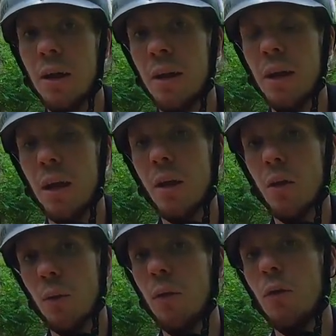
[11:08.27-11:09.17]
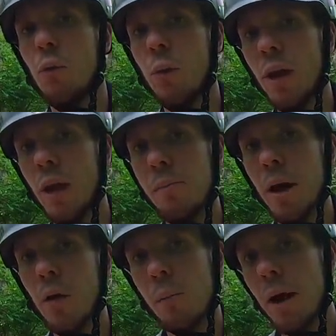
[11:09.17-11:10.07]
a ten, or a twenty amp
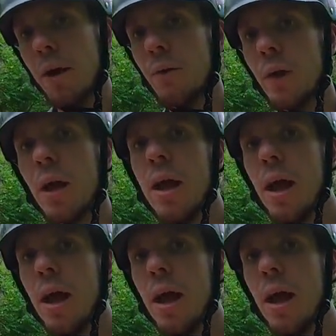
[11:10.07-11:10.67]
hour battery,